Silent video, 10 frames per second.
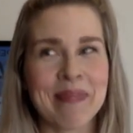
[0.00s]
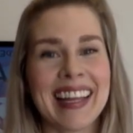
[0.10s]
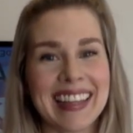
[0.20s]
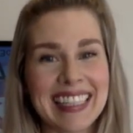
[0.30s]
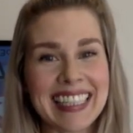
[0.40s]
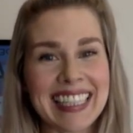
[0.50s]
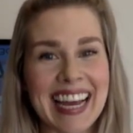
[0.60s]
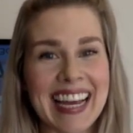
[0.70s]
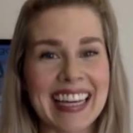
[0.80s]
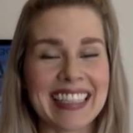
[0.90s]
This
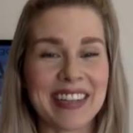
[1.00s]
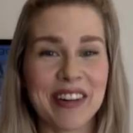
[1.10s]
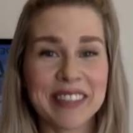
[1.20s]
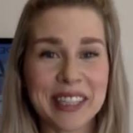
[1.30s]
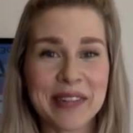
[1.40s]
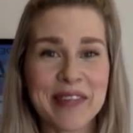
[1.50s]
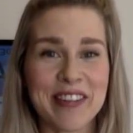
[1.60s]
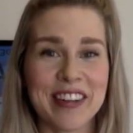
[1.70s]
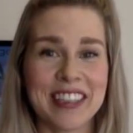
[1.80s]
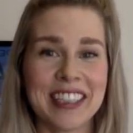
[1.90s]
saying is often
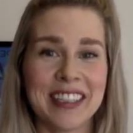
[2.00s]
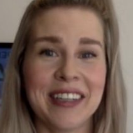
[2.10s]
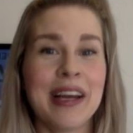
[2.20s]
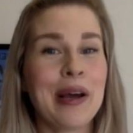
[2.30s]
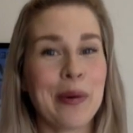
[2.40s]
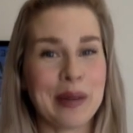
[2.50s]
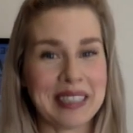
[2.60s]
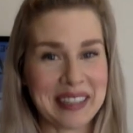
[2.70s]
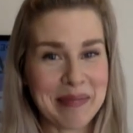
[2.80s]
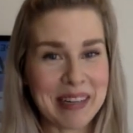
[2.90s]
referred to when
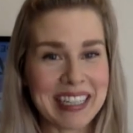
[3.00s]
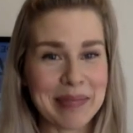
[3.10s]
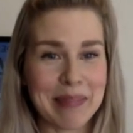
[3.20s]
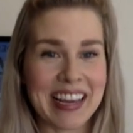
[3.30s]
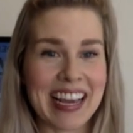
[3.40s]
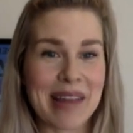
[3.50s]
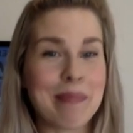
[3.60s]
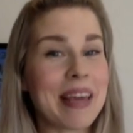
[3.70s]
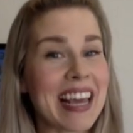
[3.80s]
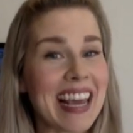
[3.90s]
somebody is being
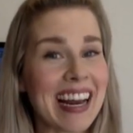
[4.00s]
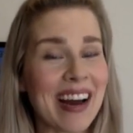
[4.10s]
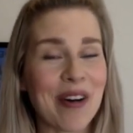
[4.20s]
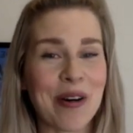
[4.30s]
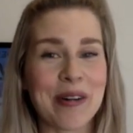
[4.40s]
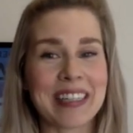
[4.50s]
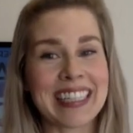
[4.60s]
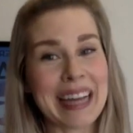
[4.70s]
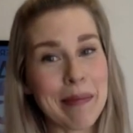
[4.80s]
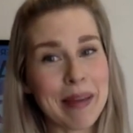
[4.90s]
mean or
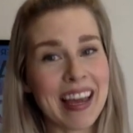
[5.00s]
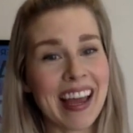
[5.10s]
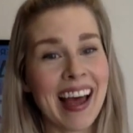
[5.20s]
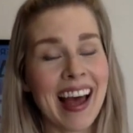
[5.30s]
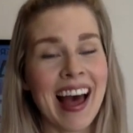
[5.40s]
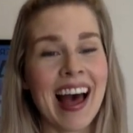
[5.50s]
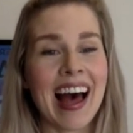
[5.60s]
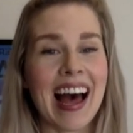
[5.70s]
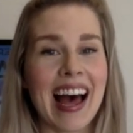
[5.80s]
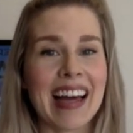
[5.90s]
snappy
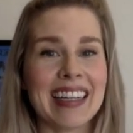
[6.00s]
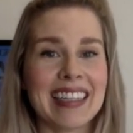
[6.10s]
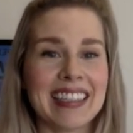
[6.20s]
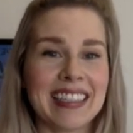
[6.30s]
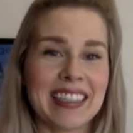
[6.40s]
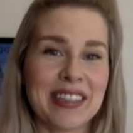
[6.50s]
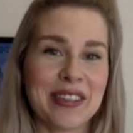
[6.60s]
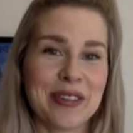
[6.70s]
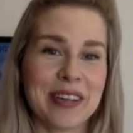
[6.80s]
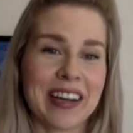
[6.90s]
and
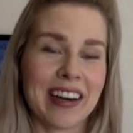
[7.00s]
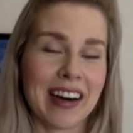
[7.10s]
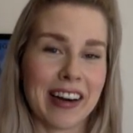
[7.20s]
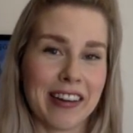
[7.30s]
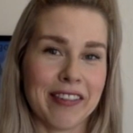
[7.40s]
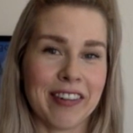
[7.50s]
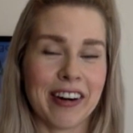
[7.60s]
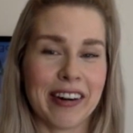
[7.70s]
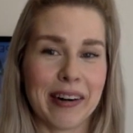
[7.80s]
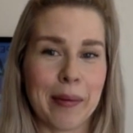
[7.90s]
you kind of
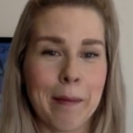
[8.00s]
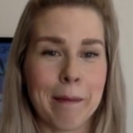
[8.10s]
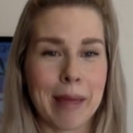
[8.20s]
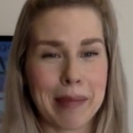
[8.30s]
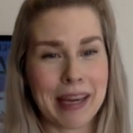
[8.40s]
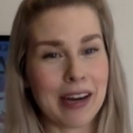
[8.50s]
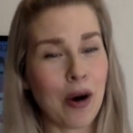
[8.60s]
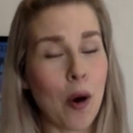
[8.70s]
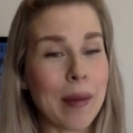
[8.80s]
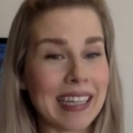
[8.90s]
are maybe
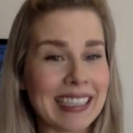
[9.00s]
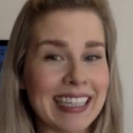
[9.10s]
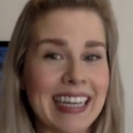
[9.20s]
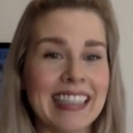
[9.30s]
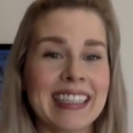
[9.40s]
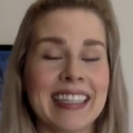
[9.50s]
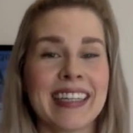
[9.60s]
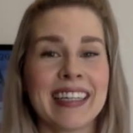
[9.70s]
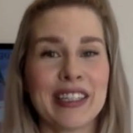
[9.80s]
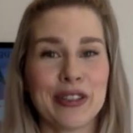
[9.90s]
commenting it
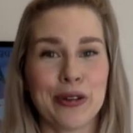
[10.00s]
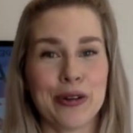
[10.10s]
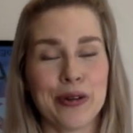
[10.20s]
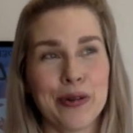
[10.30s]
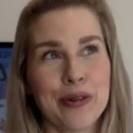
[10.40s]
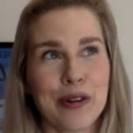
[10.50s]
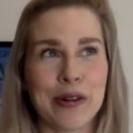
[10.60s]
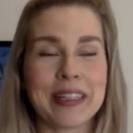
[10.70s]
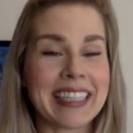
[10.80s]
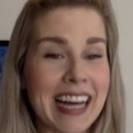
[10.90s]
to you
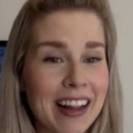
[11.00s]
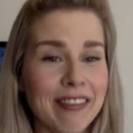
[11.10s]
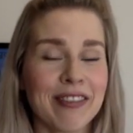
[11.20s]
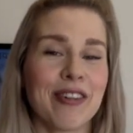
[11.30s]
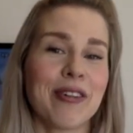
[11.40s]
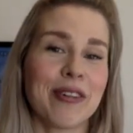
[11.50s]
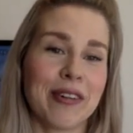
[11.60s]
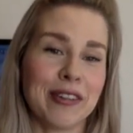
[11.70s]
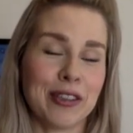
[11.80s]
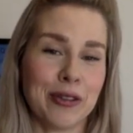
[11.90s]
yourself
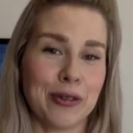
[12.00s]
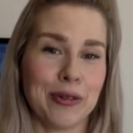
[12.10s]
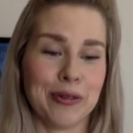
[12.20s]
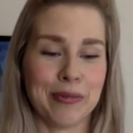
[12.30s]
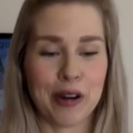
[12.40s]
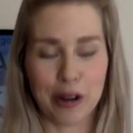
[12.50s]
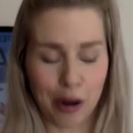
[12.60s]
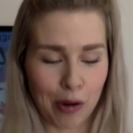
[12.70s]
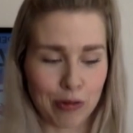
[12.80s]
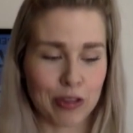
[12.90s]
or to a
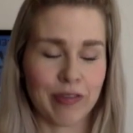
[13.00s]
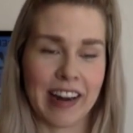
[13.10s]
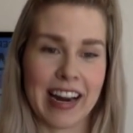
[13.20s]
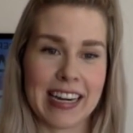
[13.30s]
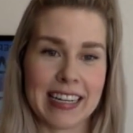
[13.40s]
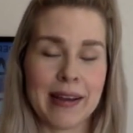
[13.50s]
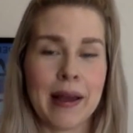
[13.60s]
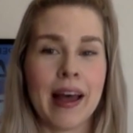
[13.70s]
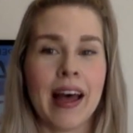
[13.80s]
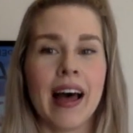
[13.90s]
close friend
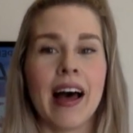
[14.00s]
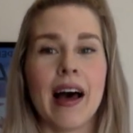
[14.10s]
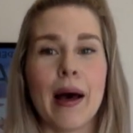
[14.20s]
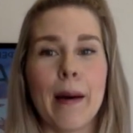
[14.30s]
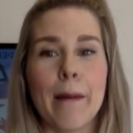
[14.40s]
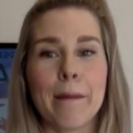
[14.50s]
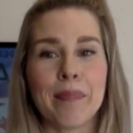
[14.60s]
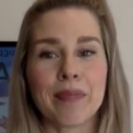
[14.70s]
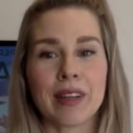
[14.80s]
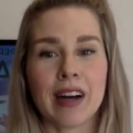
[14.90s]
um,
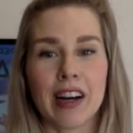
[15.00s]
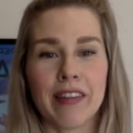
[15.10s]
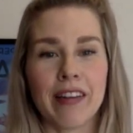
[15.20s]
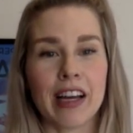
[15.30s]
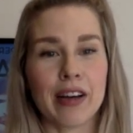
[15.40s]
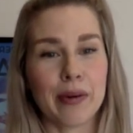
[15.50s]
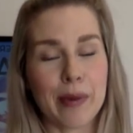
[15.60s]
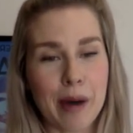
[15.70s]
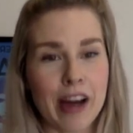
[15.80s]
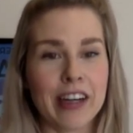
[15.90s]
kind of like a
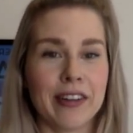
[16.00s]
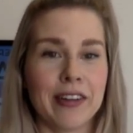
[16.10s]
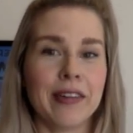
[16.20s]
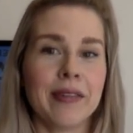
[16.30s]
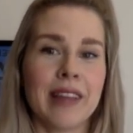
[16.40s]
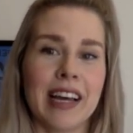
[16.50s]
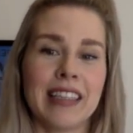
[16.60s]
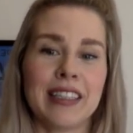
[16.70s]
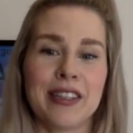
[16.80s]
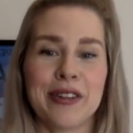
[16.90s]
reminder that
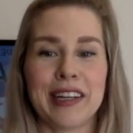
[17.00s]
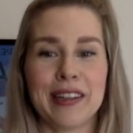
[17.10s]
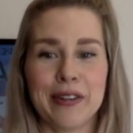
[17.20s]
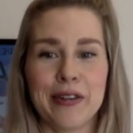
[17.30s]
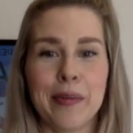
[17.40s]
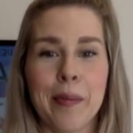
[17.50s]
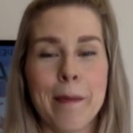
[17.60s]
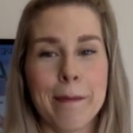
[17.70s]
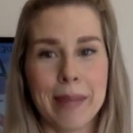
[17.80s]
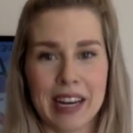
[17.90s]
you can do
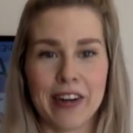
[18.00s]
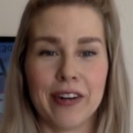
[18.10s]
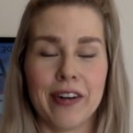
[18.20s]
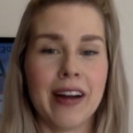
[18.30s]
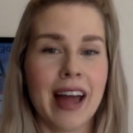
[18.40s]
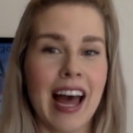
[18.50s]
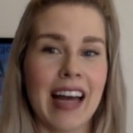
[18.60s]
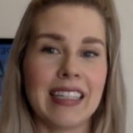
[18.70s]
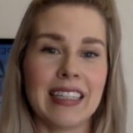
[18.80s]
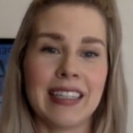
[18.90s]
better
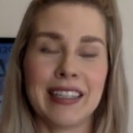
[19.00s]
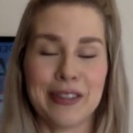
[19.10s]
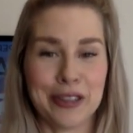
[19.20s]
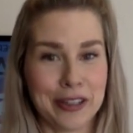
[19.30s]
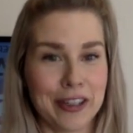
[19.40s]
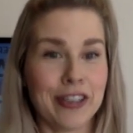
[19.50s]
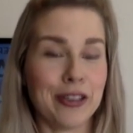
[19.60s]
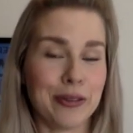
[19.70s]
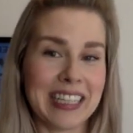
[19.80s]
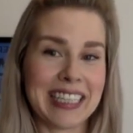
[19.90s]
and you shouldn't do
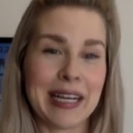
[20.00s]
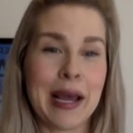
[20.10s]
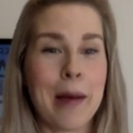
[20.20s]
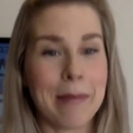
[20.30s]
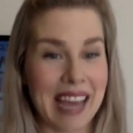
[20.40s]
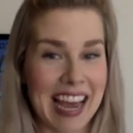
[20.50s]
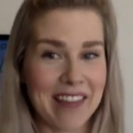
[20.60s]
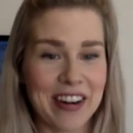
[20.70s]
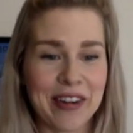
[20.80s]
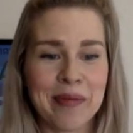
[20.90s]
this behavior